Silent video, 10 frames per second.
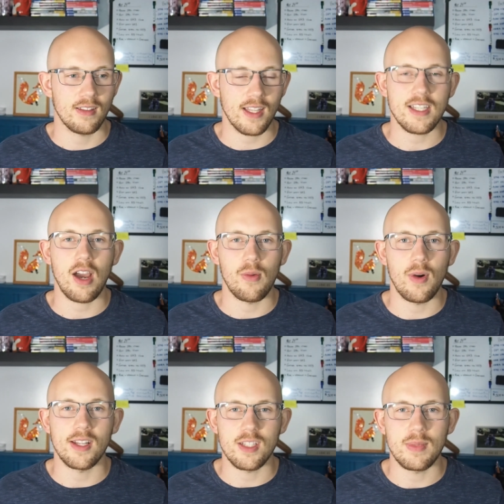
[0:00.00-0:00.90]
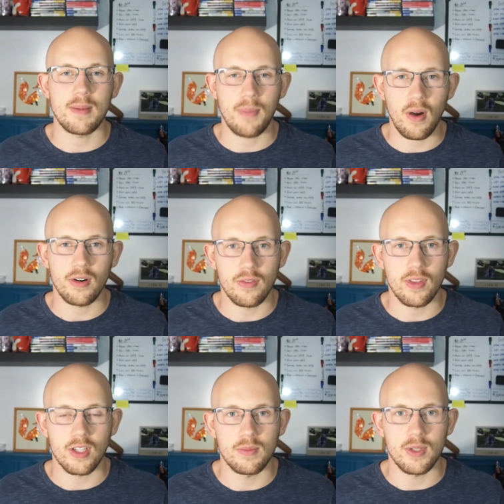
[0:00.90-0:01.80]
that's how I wanted to be a part of
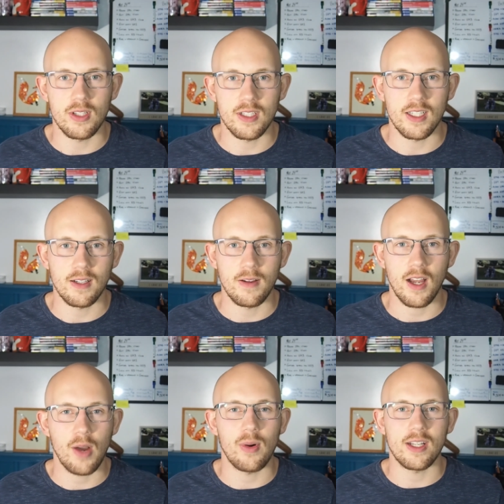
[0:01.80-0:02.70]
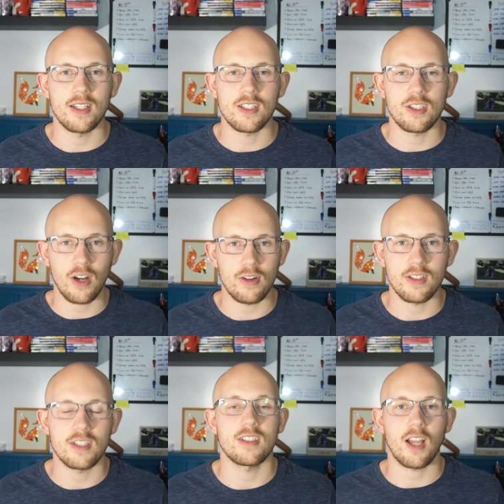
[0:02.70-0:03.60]
the community. I wanted to
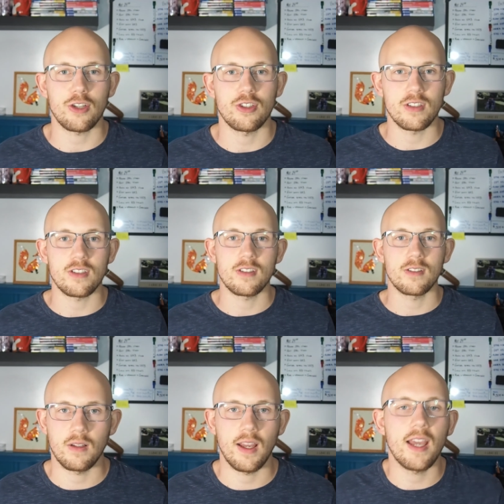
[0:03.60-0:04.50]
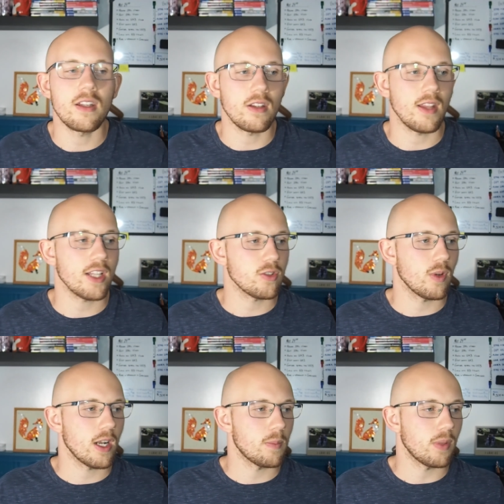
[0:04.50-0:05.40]
start discussions. And that's
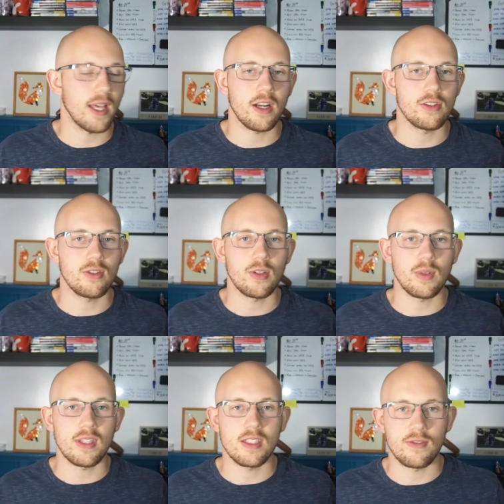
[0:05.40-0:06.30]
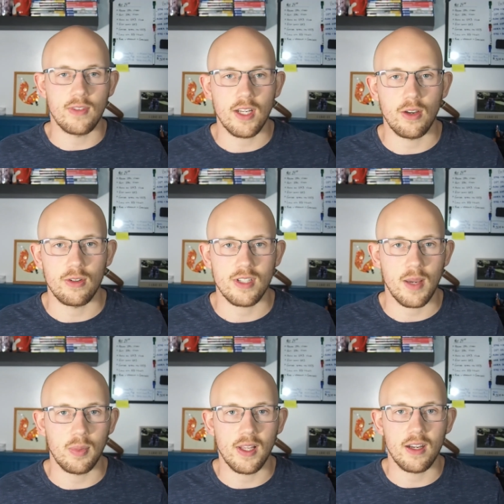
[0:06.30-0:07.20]
what I plan on doing with these videos.
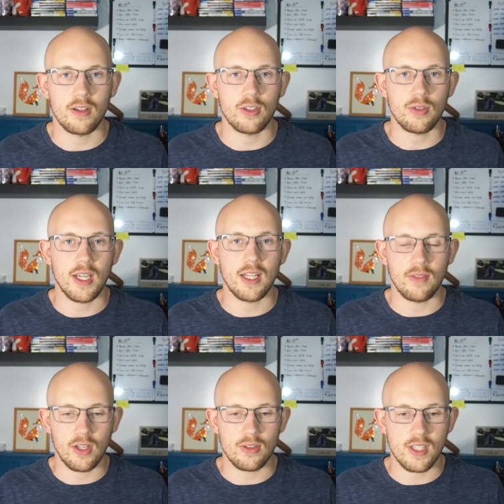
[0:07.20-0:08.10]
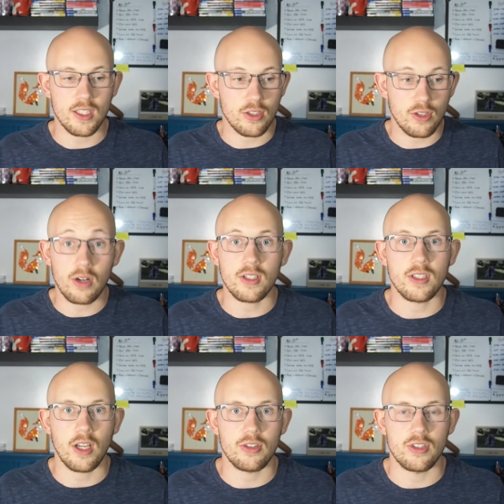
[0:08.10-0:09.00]
I plan on creating videos that start
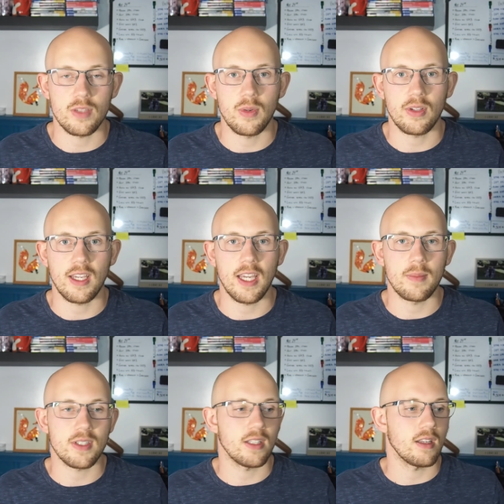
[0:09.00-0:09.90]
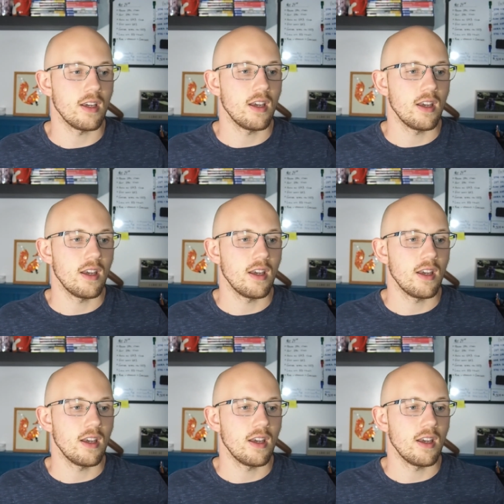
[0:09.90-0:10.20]
discussions about games and